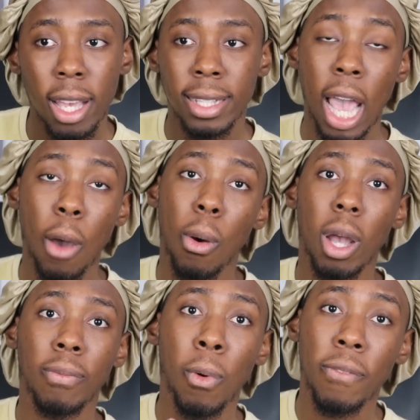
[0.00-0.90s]
Now
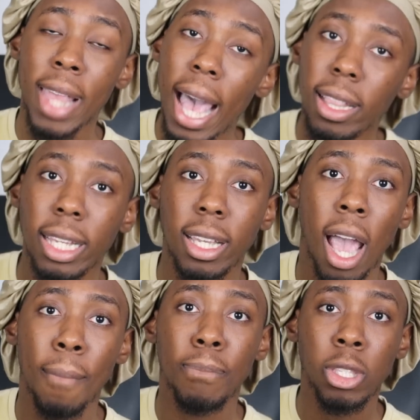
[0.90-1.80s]
with that link,
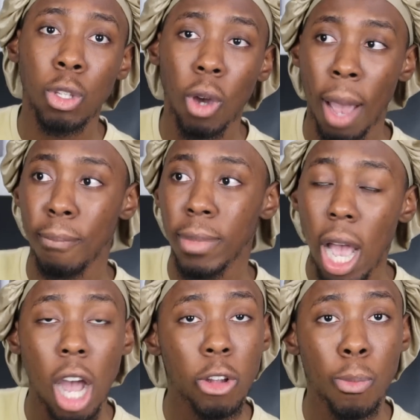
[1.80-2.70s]
I'm
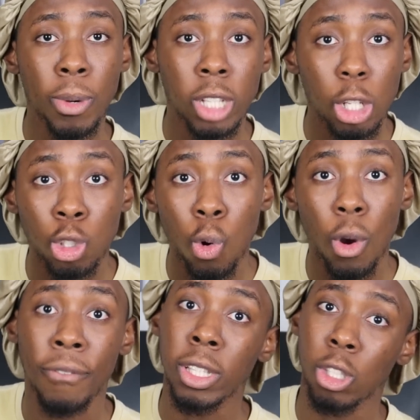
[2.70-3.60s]
not 100% sure
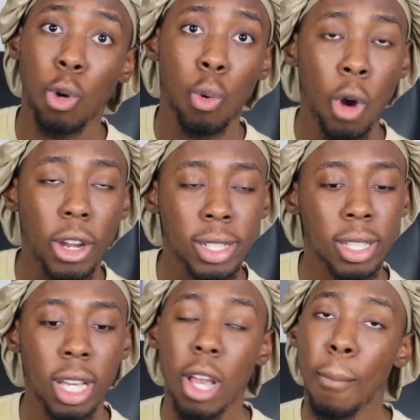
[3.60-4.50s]
if it still
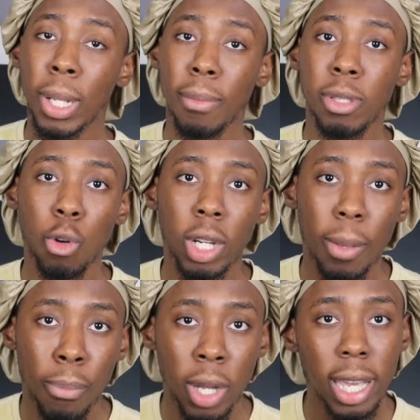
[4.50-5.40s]
works, but I'm still
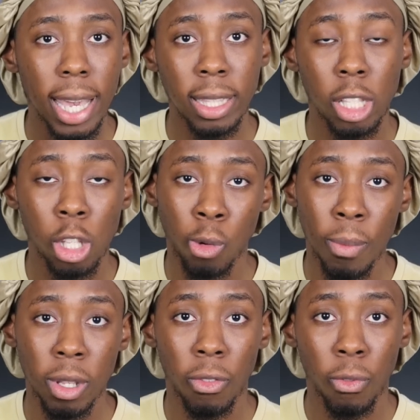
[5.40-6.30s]
gonna put it in the
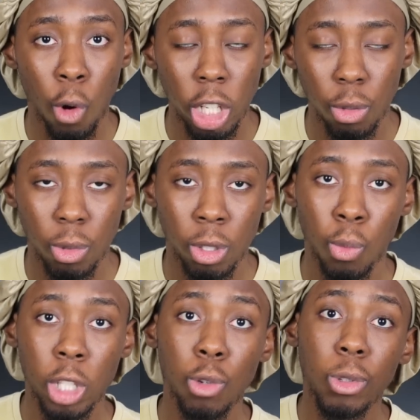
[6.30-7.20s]
description for you. So
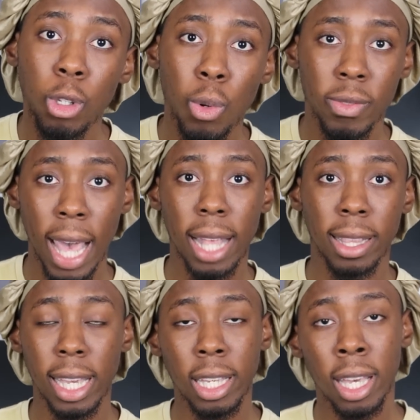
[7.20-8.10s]
what you do with that
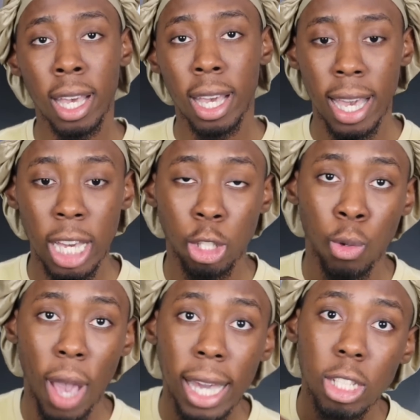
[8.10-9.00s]
link is
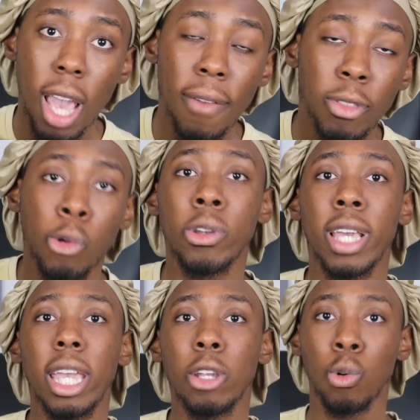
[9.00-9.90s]
you actually have to
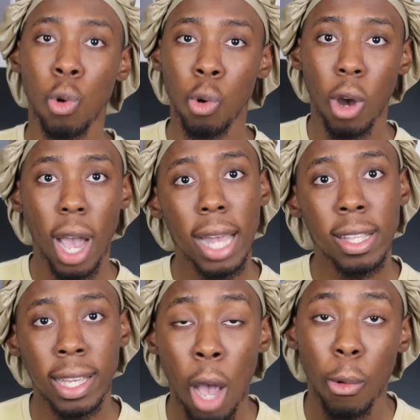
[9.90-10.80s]
create your Google Ads
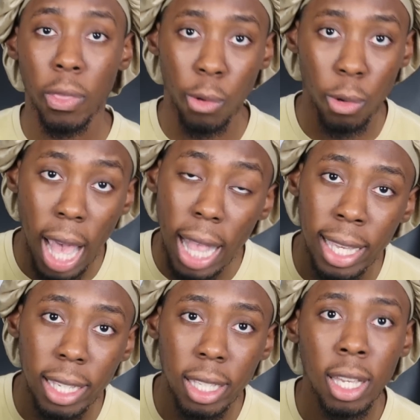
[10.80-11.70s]
account through that
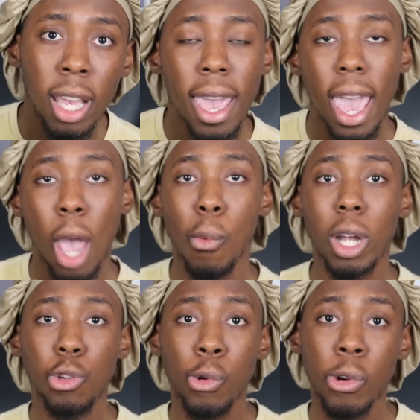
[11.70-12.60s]
link, and
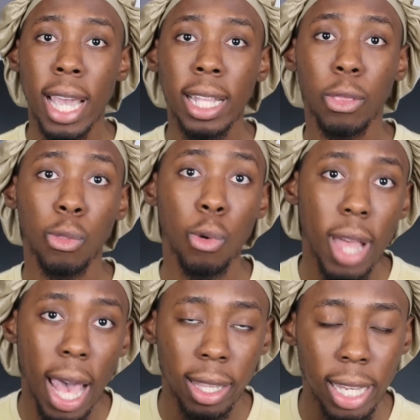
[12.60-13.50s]
once you create it through
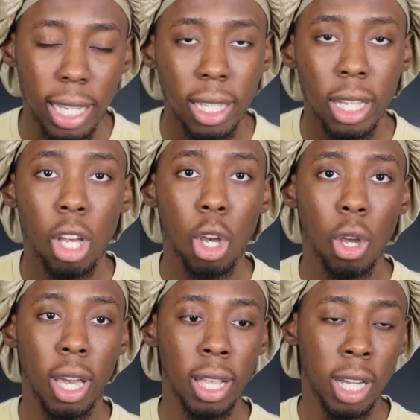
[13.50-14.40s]
that link,
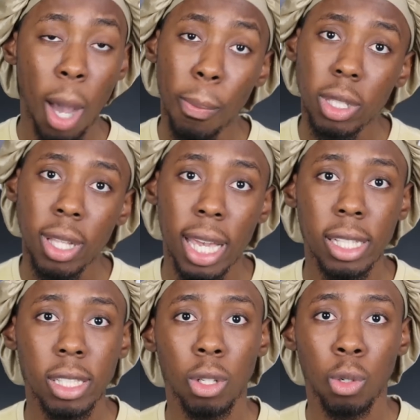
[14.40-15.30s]
in a couple
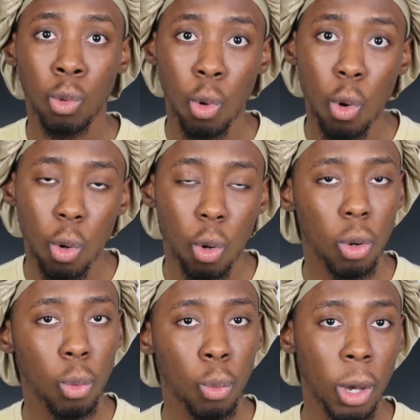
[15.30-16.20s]
days,
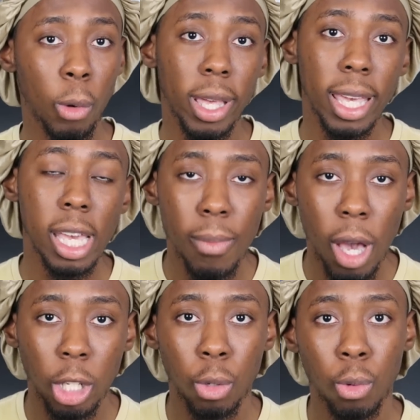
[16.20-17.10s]
Google will
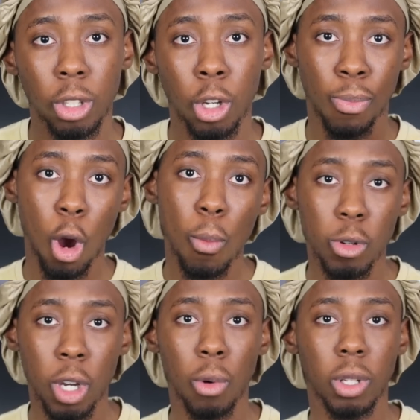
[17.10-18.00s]
email you your promo
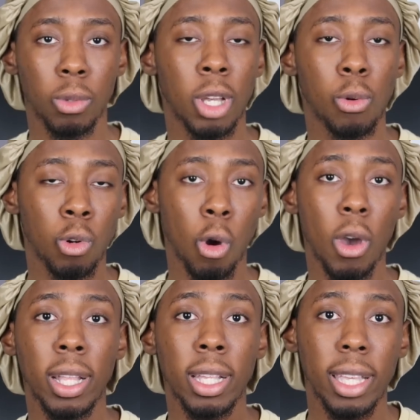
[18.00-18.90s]
code. They will go
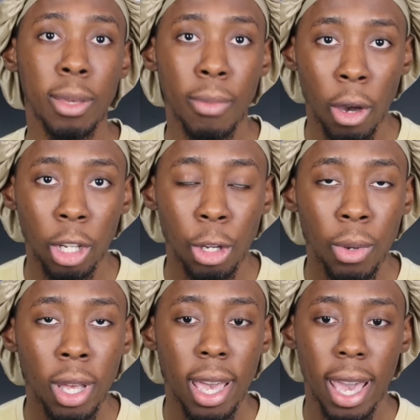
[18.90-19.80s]
ahead and email you
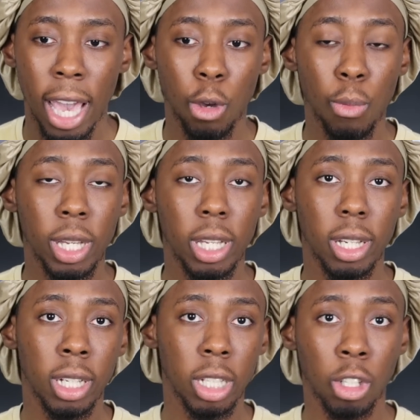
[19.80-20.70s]
and you'll be
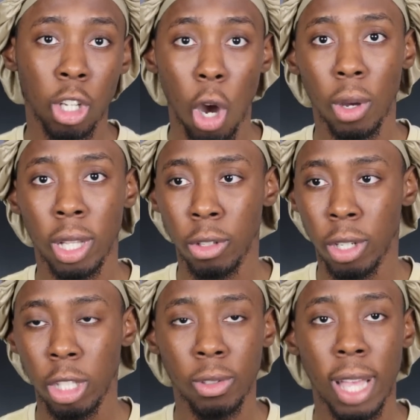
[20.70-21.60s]
good to go. And you
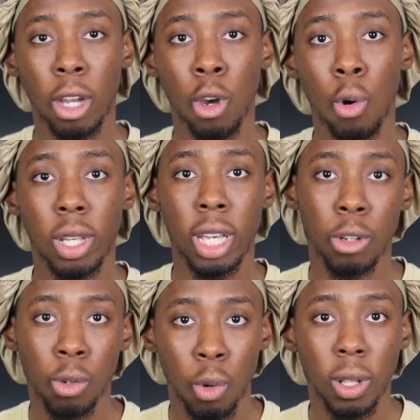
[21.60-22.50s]
can use that code in
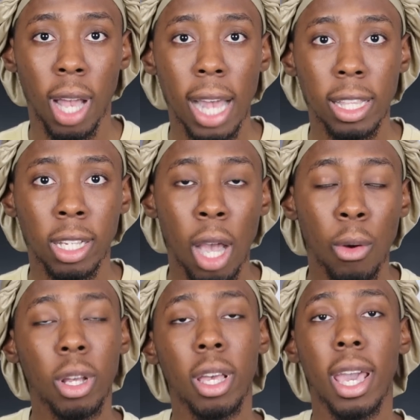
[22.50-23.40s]
your Google Ads
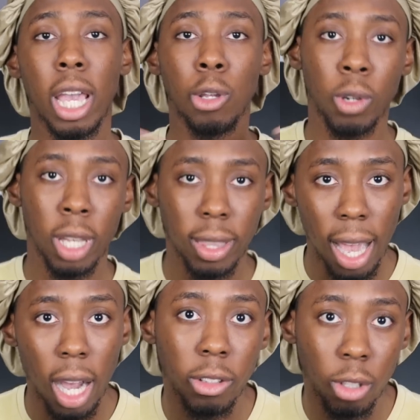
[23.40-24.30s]
account and you'll get
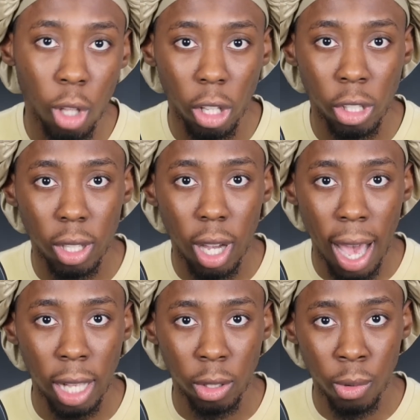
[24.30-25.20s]
that $100
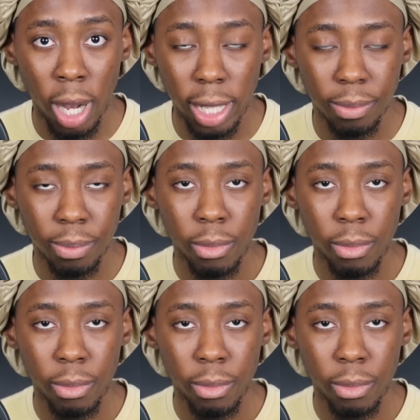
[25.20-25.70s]
ad credit.